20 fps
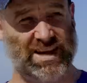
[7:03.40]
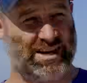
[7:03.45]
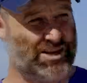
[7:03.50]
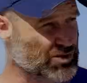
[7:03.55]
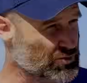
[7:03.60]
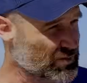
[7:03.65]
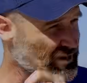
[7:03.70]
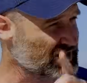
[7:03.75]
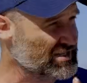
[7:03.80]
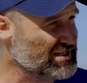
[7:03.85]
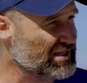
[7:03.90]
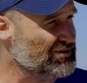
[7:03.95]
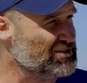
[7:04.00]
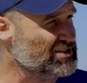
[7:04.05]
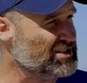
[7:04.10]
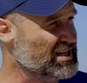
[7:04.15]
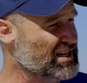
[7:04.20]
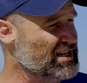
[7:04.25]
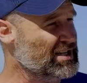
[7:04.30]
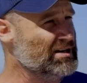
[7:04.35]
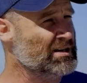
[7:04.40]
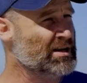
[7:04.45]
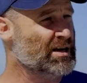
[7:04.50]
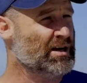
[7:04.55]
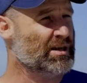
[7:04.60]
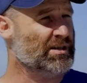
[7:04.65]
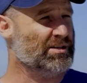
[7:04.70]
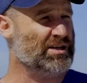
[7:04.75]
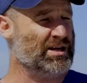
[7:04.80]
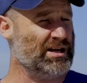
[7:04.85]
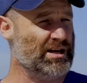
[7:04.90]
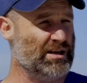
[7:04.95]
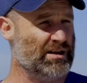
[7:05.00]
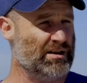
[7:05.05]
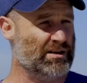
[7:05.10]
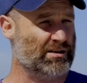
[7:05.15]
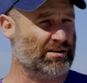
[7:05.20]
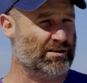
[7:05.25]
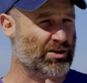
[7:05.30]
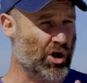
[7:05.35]
And in 2017,
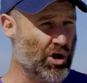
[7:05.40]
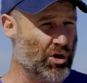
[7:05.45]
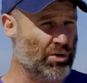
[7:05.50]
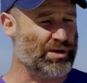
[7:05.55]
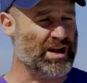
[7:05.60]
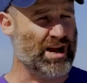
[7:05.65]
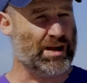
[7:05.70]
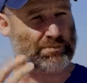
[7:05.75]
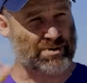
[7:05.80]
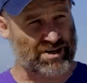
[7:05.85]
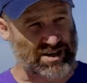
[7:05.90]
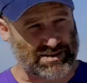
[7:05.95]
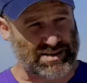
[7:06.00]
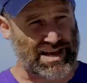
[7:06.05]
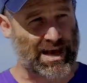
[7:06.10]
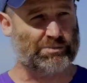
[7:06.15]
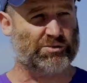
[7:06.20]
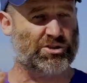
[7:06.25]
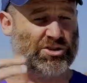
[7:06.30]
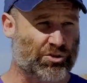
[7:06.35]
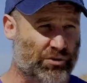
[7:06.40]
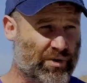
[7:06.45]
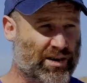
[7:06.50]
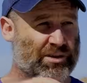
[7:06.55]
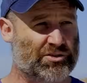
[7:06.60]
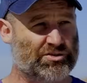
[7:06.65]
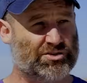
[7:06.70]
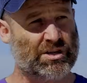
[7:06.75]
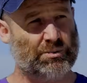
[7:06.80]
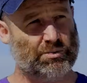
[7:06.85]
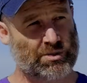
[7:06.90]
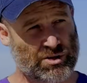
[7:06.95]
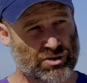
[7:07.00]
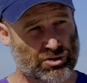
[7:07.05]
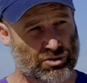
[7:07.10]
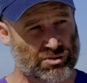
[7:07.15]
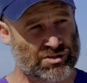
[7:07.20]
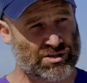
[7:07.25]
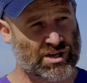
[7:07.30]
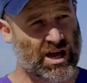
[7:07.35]
the code had been adapted to run on
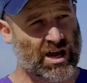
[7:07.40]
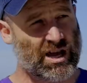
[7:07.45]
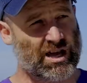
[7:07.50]
GPUs.